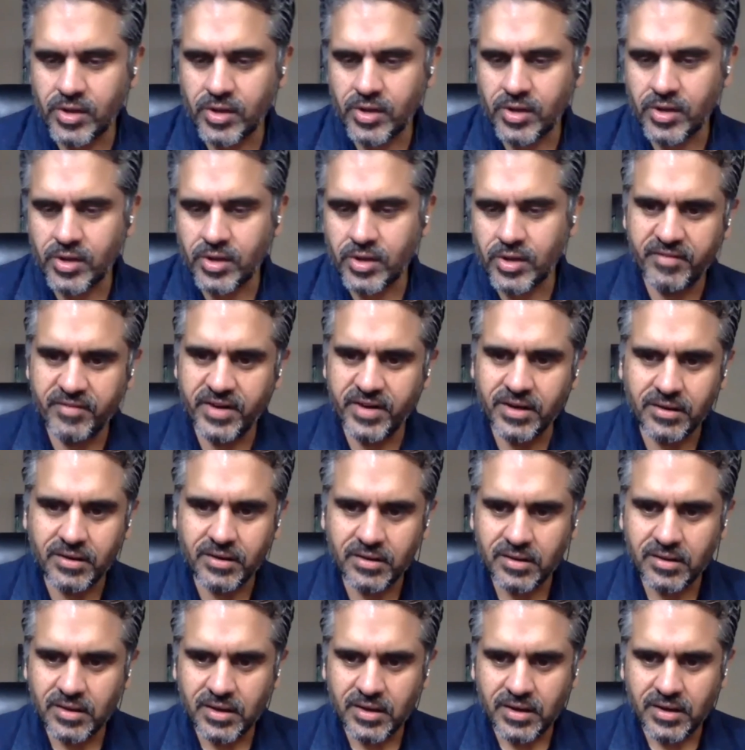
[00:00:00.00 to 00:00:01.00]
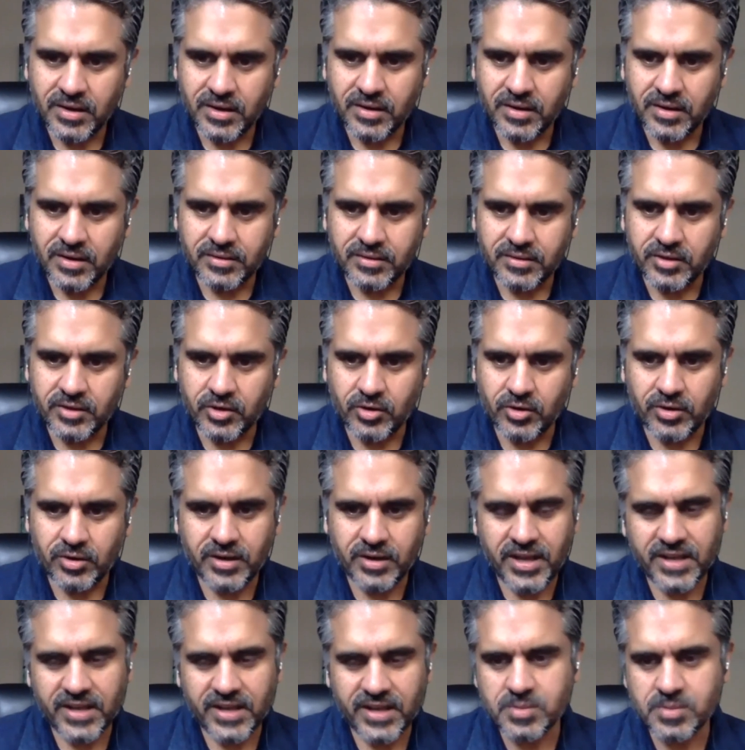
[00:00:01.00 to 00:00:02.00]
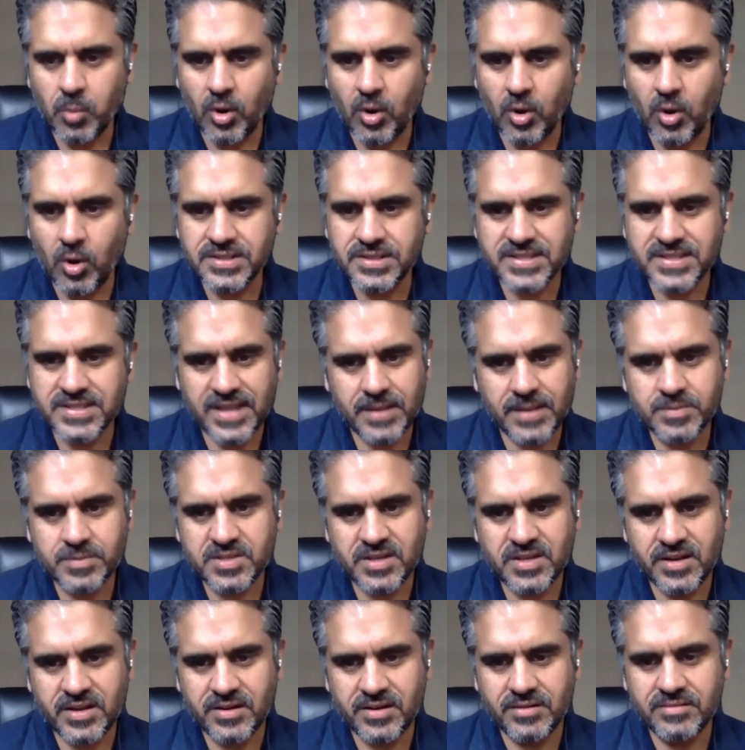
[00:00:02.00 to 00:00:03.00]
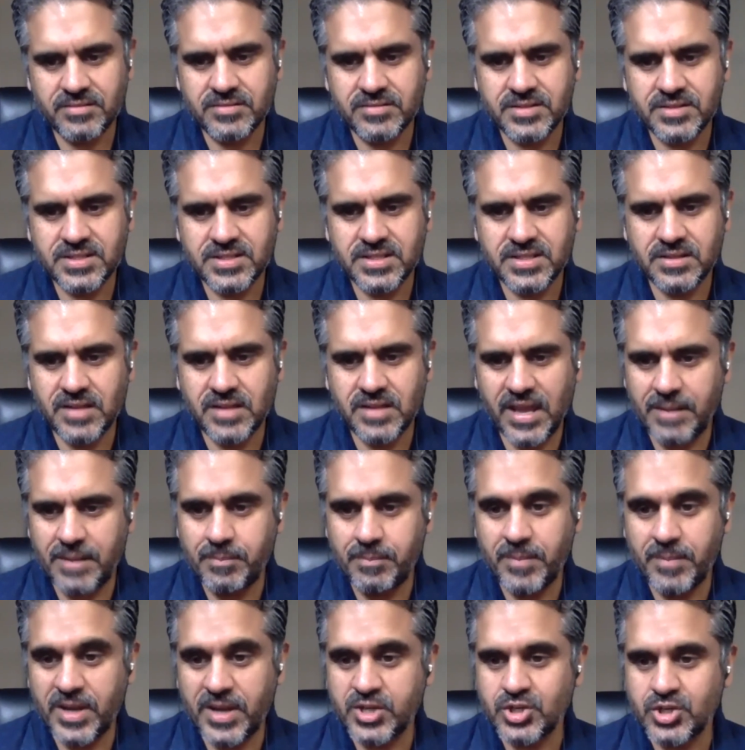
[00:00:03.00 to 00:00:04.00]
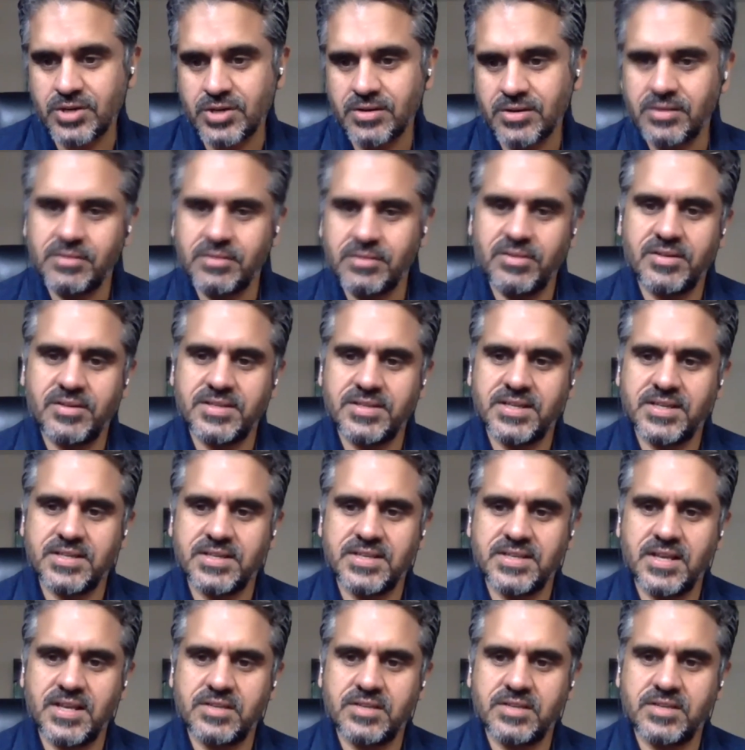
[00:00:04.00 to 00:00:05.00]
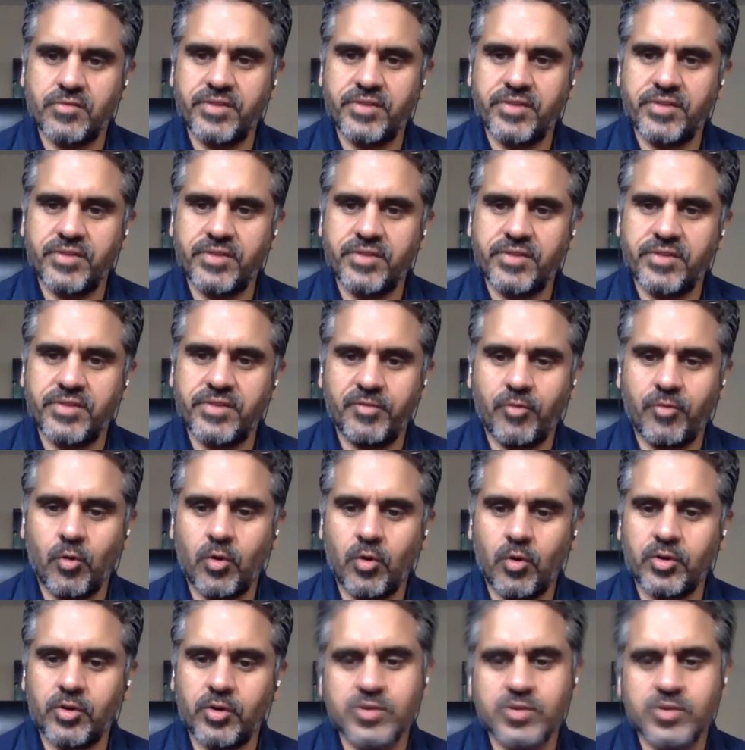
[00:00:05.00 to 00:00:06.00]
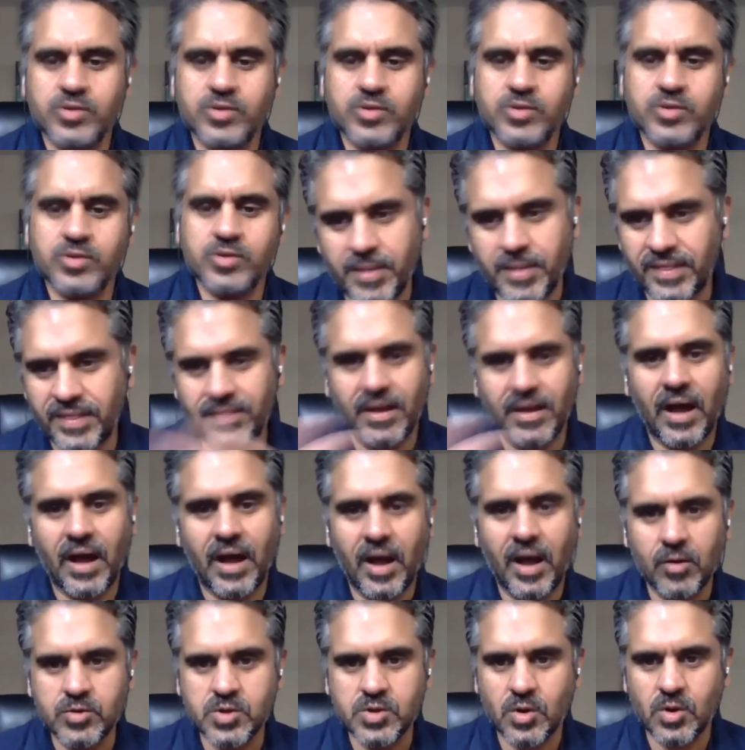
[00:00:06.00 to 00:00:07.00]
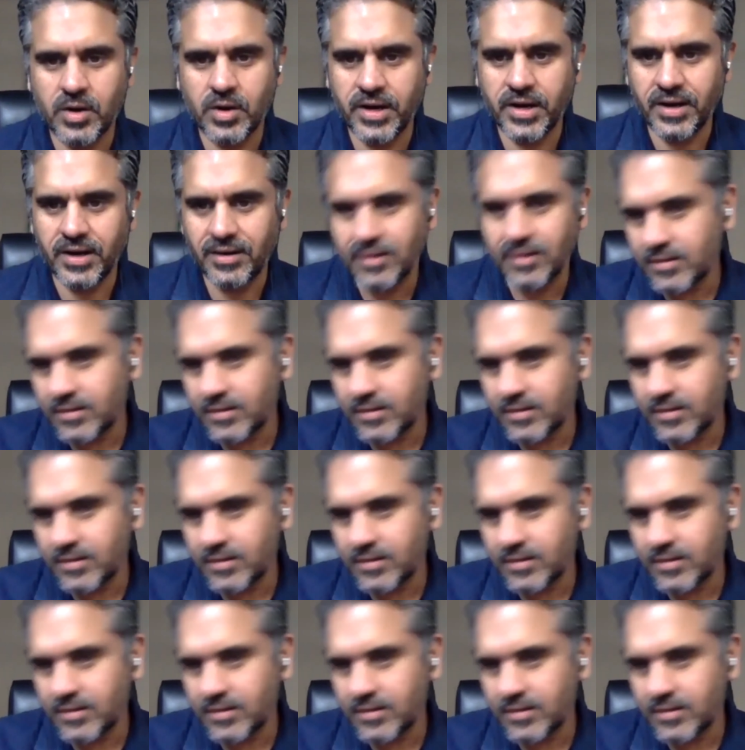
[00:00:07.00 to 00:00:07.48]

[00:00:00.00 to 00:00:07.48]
pivot, you know, take small steps and measure the success of it before you sort of bet the house on it.